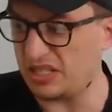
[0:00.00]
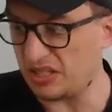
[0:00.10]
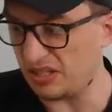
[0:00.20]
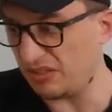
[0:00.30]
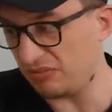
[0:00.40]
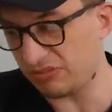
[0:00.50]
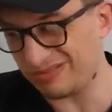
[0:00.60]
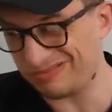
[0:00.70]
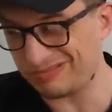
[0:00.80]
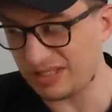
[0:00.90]
So
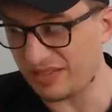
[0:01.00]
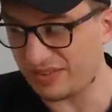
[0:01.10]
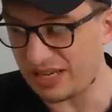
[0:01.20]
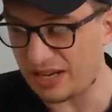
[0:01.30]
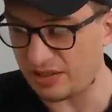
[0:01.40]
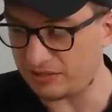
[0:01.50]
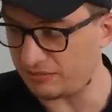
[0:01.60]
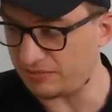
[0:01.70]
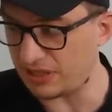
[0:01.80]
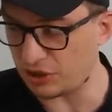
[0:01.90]
given how
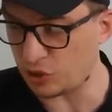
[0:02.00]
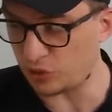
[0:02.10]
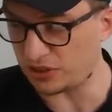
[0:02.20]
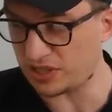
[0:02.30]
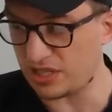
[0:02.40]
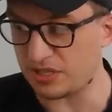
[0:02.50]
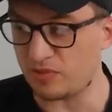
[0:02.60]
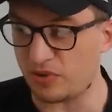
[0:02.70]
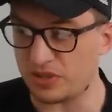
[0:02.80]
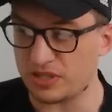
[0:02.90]
short the season
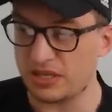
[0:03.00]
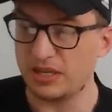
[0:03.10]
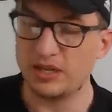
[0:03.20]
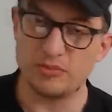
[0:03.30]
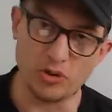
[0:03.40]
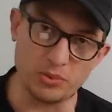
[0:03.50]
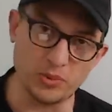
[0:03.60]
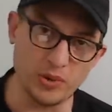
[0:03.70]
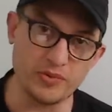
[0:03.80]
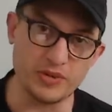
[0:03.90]
was, probably
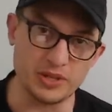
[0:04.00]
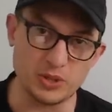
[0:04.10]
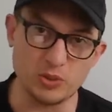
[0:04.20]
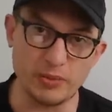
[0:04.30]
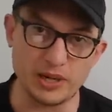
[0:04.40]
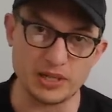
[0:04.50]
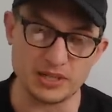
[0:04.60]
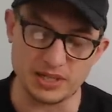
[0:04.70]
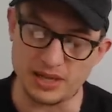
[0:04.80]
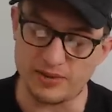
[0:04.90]
won't read too much
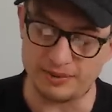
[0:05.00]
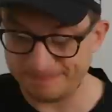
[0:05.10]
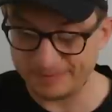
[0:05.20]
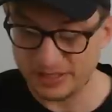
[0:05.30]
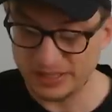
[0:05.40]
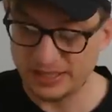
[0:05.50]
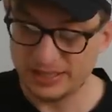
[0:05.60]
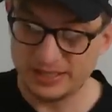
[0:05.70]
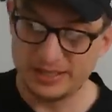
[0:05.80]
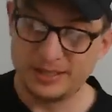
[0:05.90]
into that one.
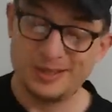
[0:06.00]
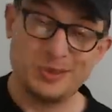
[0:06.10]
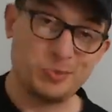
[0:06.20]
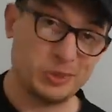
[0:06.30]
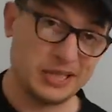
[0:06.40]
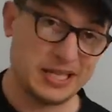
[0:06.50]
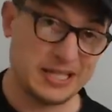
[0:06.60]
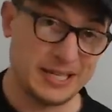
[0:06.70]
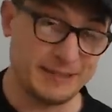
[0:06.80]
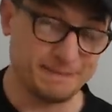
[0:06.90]
But that's
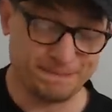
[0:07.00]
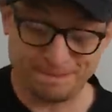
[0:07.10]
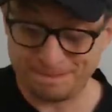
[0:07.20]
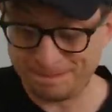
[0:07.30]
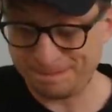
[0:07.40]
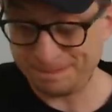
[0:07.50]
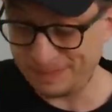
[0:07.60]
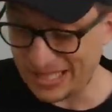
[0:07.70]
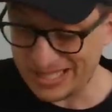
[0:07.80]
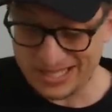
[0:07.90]
it.
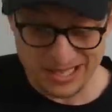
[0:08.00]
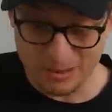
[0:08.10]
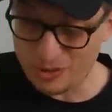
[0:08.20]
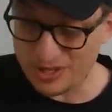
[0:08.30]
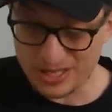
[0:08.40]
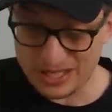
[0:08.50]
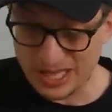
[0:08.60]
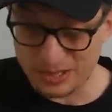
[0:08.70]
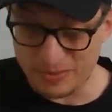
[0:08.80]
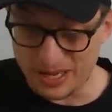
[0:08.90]
That's the summary of the
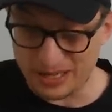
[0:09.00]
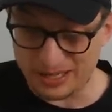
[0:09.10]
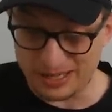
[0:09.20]
stats, man.